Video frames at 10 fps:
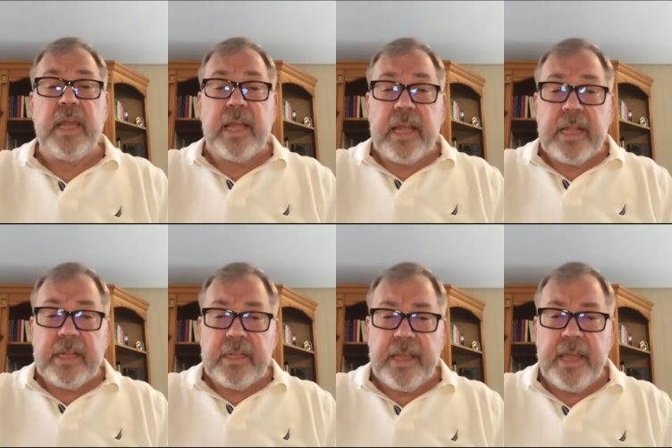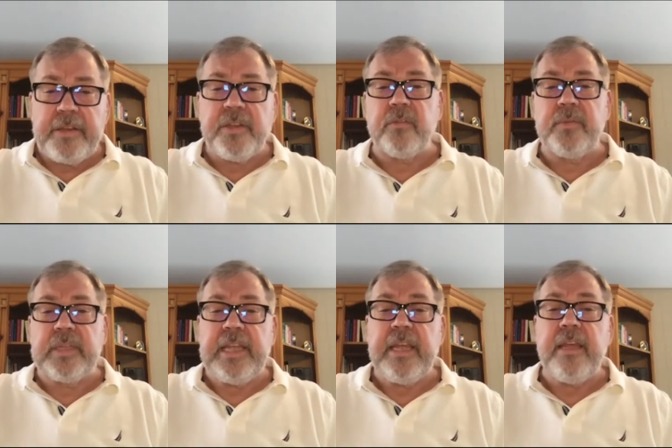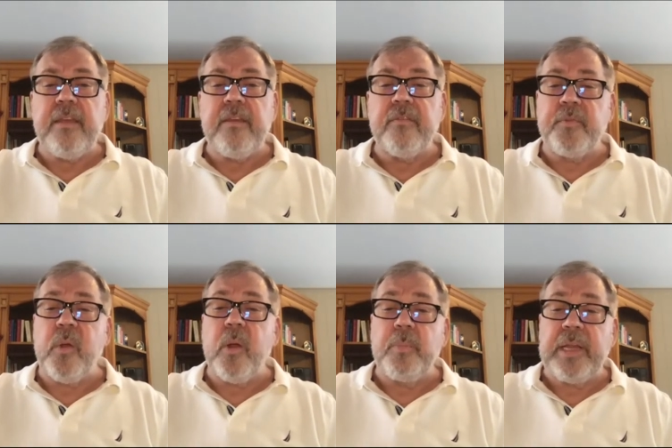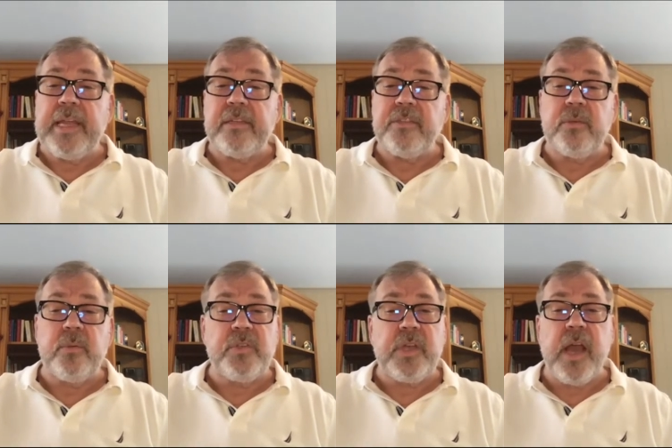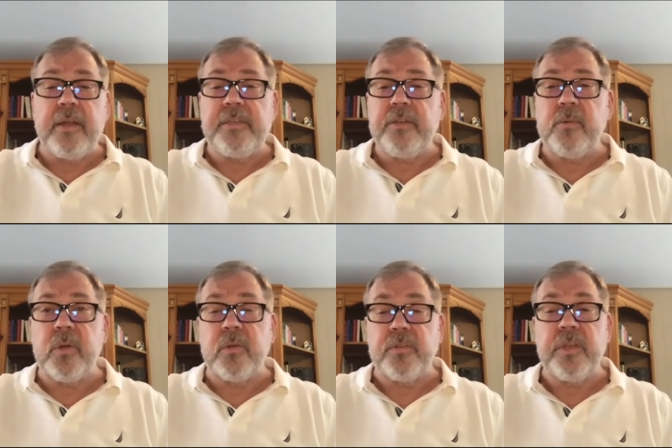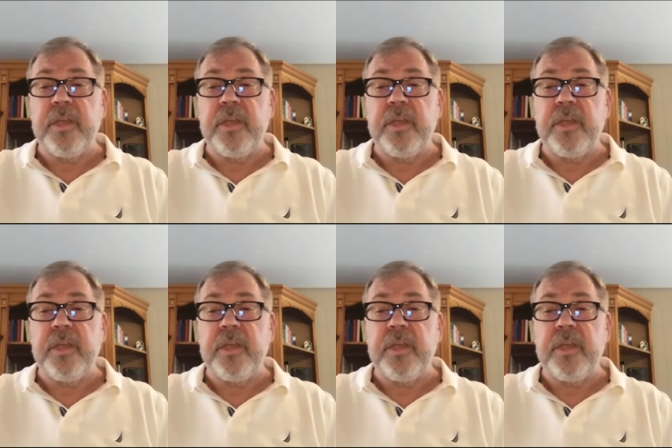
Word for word: Let yourself leave for a place whose contours